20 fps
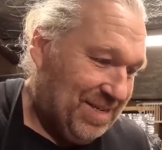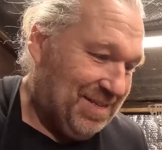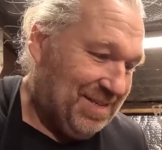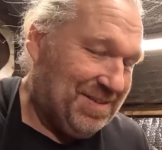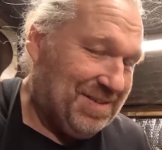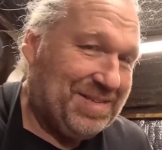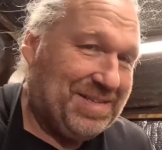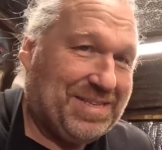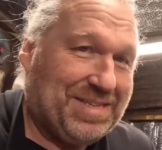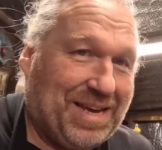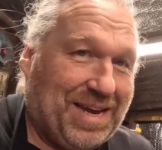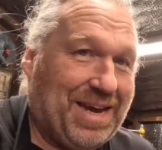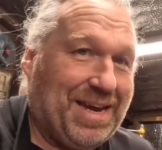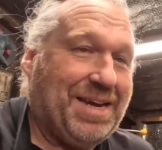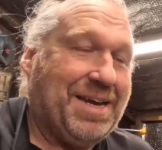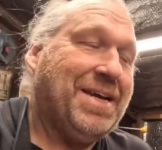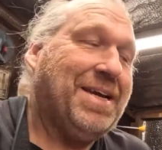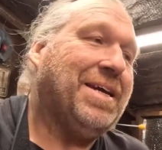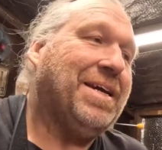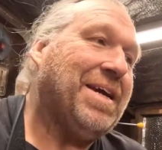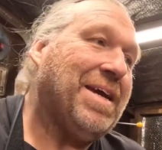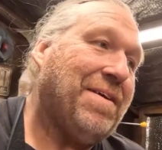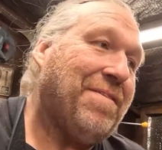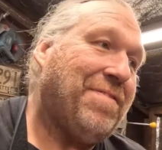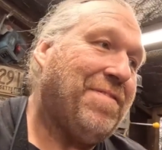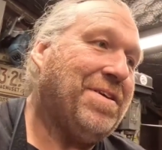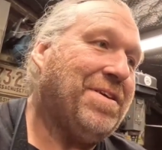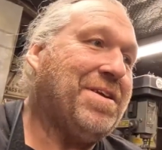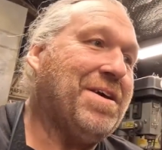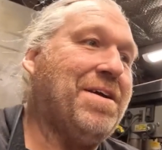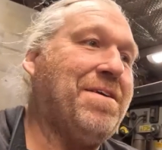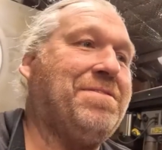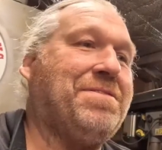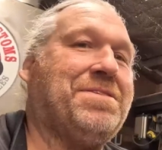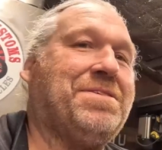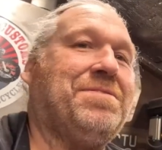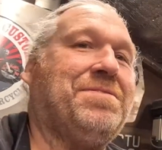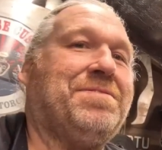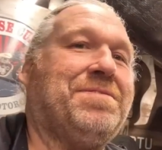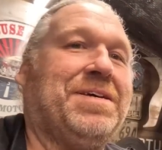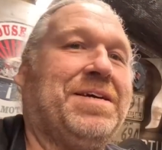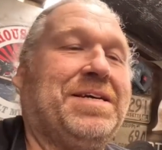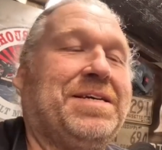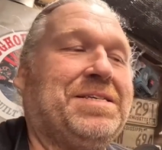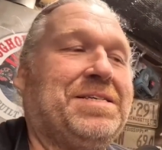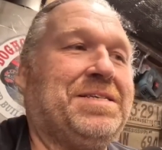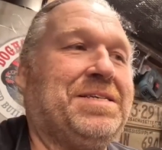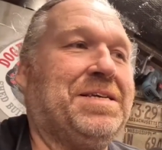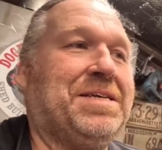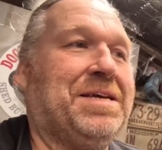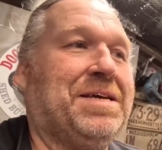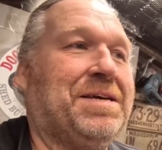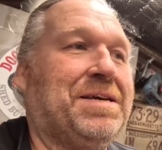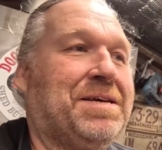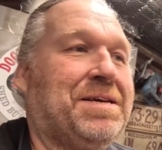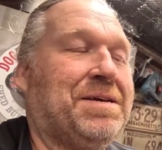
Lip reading: Like I say, if you don't do this,